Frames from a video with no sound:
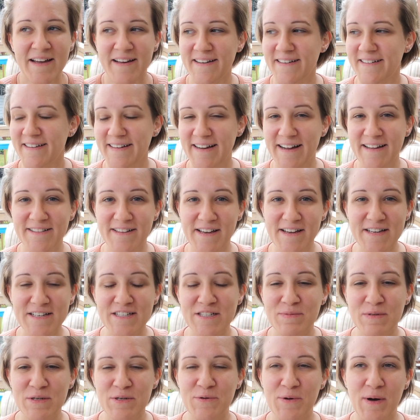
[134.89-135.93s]
Like, I like it
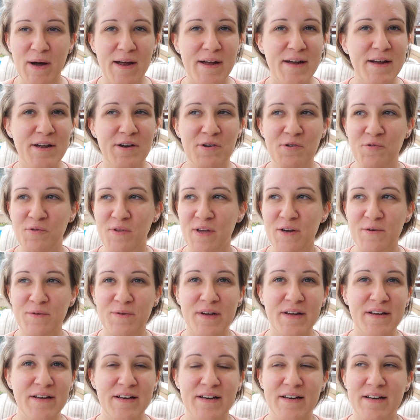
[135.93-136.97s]
to be quiet. I don't like when
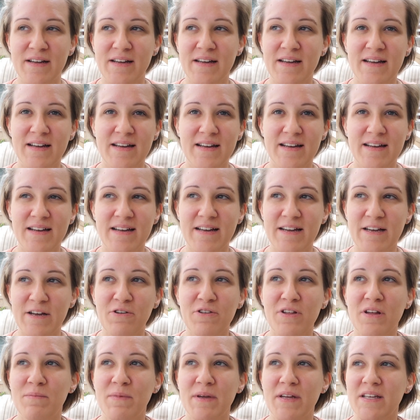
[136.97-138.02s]
I can hear
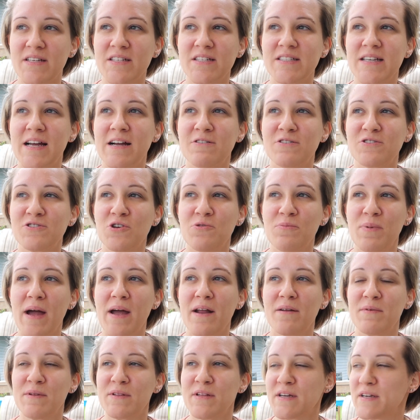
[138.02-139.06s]
them. Like, it sounds so
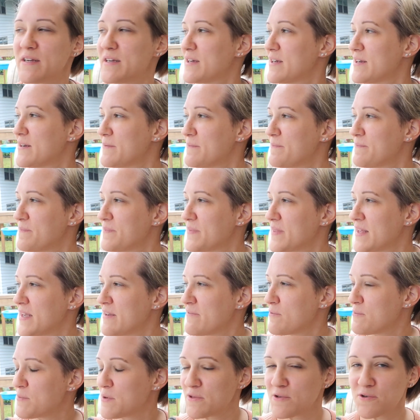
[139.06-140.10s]
bad, but like
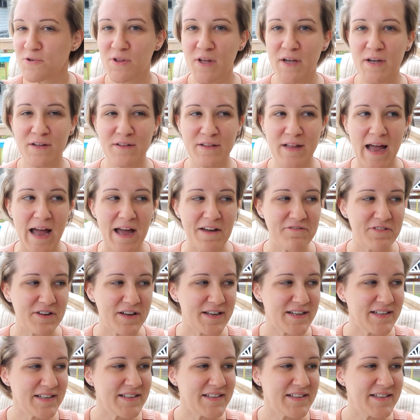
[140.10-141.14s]
even when they're like
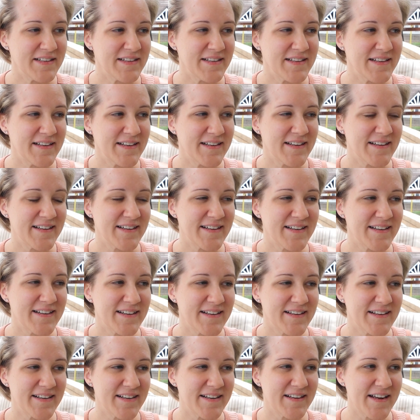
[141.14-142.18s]
laughing
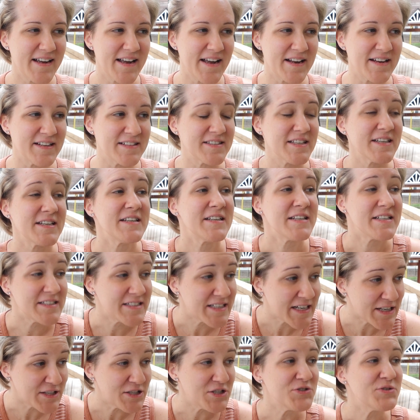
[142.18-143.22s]
and it's like
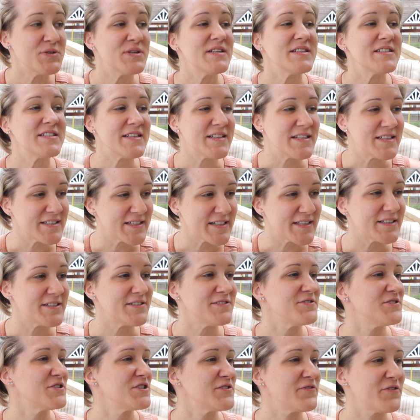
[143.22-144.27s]
continuous and it's like
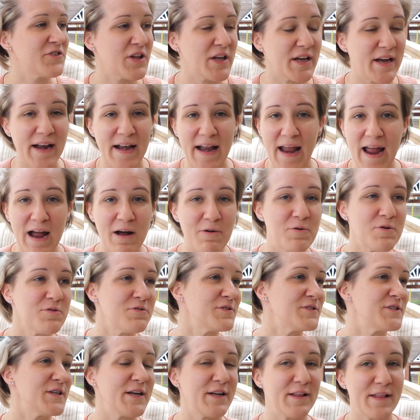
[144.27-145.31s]
just for like an hour they're
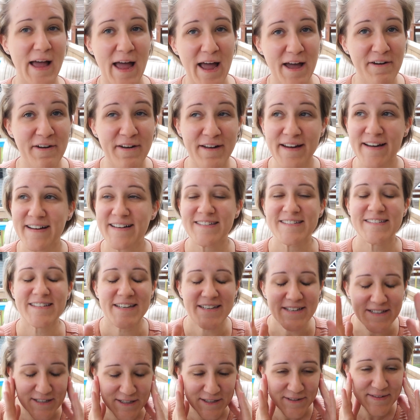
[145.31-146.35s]
just like laughing, it's
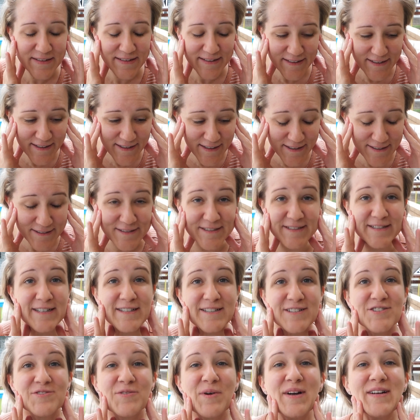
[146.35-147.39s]
like, oh my gosh, like I
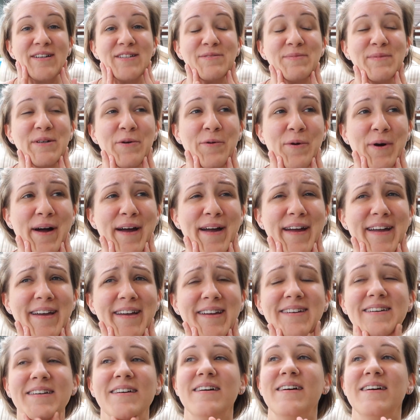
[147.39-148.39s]
just want it to be quiet.